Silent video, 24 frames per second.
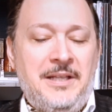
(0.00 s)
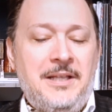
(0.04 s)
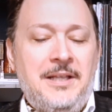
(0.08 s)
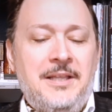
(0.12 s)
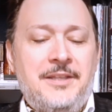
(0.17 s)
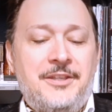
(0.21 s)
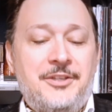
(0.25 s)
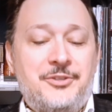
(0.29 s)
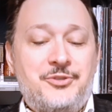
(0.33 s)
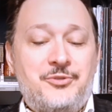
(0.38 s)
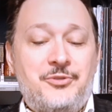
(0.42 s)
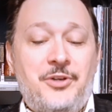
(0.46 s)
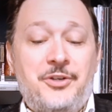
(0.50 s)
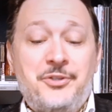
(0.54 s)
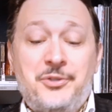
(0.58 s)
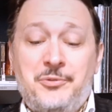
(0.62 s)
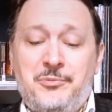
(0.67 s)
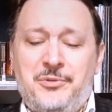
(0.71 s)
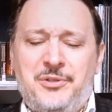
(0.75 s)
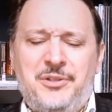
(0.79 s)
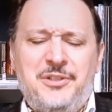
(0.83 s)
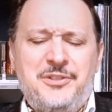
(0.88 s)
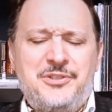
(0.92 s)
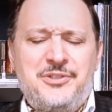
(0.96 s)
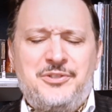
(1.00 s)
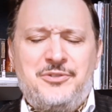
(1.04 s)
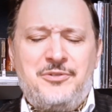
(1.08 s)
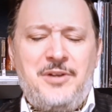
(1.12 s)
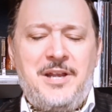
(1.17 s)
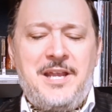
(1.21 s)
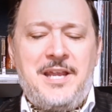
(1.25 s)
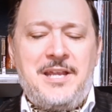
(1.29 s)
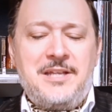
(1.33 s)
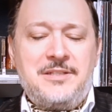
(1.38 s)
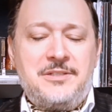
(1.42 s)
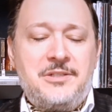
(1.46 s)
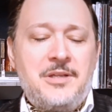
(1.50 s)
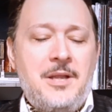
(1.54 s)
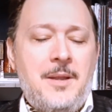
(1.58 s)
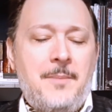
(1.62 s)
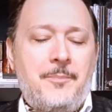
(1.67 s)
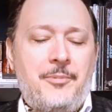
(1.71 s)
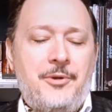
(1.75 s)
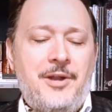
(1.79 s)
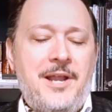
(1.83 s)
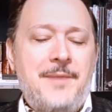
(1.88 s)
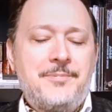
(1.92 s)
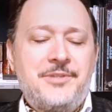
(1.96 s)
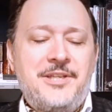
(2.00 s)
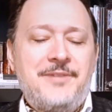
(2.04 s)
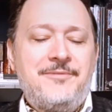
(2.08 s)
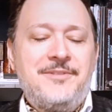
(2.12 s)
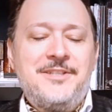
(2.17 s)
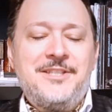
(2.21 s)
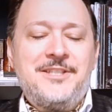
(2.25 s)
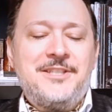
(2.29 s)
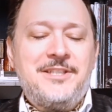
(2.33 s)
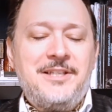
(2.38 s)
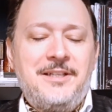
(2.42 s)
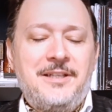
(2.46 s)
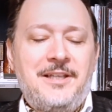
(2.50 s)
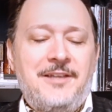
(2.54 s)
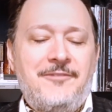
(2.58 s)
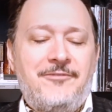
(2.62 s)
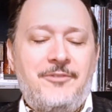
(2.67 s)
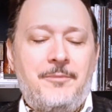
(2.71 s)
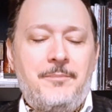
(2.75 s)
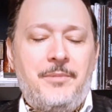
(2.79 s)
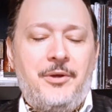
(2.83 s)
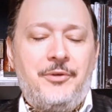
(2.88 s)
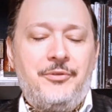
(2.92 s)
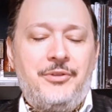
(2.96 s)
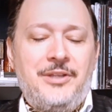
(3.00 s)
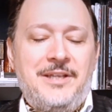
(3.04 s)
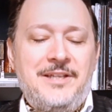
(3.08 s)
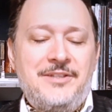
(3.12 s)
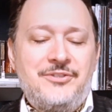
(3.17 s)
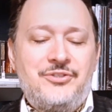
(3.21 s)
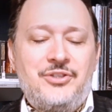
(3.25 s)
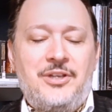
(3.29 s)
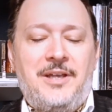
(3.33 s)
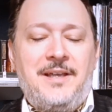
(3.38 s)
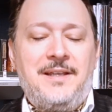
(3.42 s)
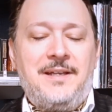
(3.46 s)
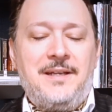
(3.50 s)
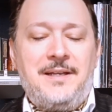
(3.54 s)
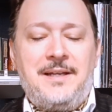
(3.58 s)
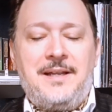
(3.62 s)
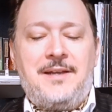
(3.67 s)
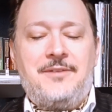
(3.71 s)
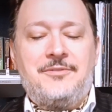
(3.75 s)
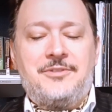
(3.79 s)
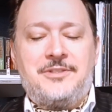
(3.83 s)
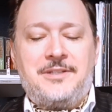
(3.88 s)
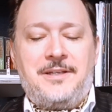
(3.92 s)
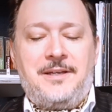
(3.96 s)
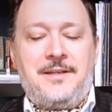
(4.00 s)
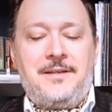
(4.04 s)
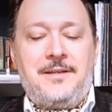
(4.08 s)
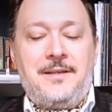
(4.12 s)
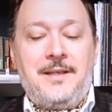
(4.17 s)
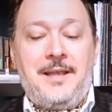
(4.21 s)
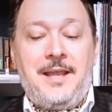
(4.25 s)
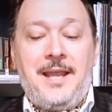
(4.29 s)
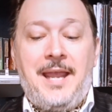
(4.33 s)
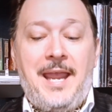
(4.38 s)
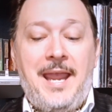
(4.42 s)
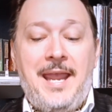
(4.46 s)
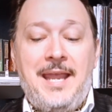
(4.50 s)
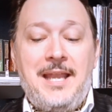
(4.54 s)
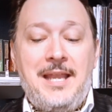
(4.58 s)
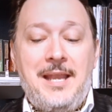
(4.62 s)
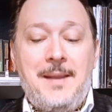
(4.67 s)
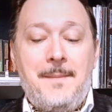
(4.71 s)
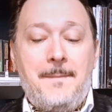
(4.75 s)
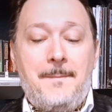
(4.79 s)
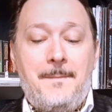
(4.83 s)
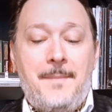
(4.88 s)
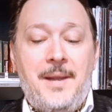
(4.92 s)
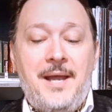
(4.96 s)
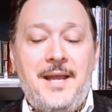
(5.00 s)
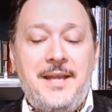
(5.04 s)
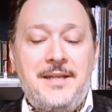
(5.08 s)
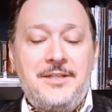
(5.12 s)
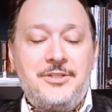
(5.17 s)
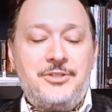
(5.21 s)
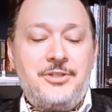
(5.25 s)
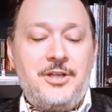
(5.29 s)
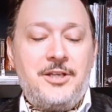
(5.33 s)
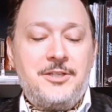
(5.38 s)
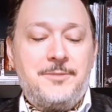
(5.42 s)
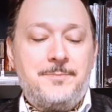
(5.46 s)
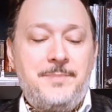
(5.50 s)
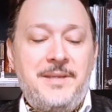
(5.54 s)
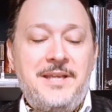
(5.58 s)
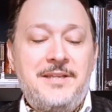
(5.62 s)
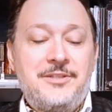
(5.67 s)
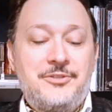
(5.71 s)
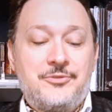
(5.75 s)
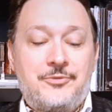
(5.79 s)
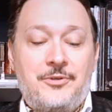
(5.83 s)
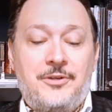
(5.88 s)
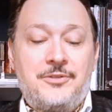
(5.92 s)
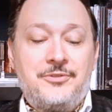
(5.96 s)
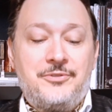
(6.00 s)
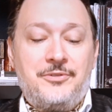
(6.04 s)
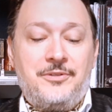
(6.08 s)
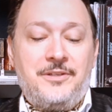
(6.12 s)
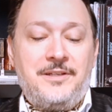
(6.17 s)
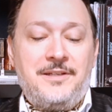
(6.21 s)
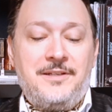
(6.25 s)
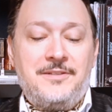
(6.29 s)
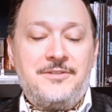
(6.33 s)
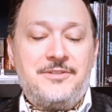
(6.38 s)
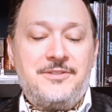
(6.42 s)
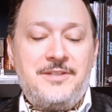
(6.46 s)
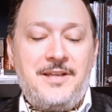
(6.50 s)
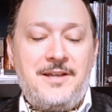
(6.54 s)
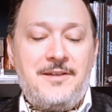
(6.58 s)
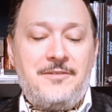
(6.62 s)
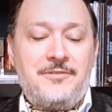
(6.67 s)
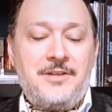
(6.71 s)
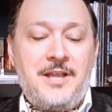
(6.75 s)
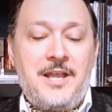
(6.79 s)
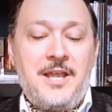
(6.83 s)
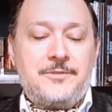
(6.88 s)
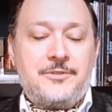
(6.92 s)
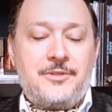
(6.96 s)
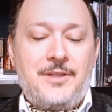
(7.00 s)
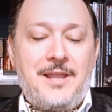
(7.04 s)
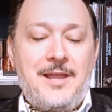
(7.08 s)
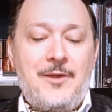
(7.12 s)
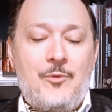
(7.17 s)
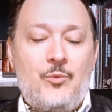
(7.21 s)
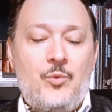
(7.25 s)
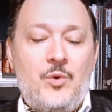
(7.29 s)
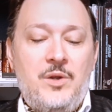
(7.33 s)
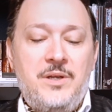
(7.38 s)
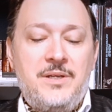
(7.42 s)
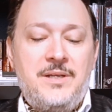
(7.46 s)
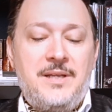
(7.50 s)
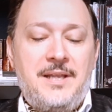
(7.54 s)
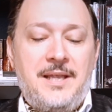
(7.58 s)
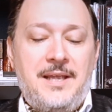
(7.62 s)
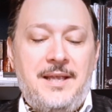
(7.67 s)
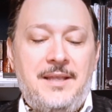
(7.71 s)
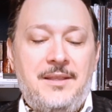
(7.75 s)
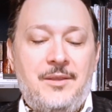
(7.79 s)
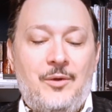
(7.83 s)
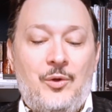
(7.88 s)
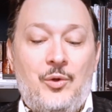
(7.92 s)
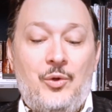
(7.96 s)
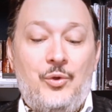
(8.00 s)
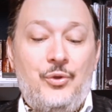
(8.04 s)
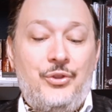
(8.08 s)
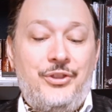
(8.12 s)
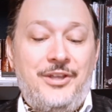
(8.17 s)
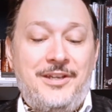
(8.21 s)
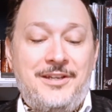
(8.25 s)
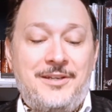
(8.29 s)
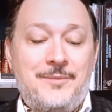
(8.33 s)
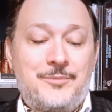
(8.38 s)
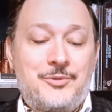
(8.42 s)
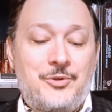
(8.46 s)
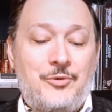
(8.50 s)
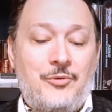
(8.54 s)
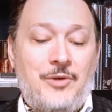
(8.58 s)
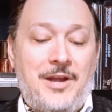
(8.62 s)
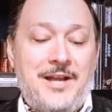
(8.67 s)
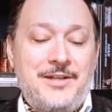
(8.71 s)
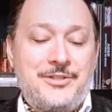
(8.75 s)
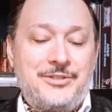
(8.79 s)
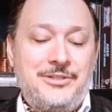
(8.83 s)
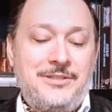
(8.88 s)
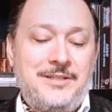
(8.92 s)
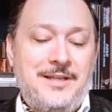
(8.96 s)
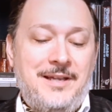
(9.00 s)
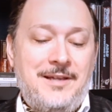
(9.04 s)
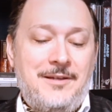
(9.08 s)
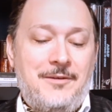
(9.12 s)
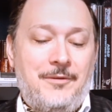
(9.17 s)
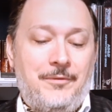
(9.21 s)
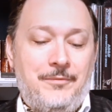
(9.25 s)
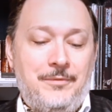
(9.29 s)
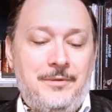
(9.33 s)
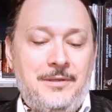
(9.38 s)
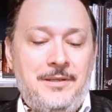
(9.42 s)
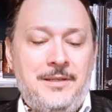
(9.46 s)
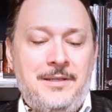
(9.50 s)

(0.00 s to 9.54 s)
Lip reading: The structure would look strange, perhaps even silly from both inside and outside. And it might just be structurally unsound, so that one day the whole thing comes crashing down.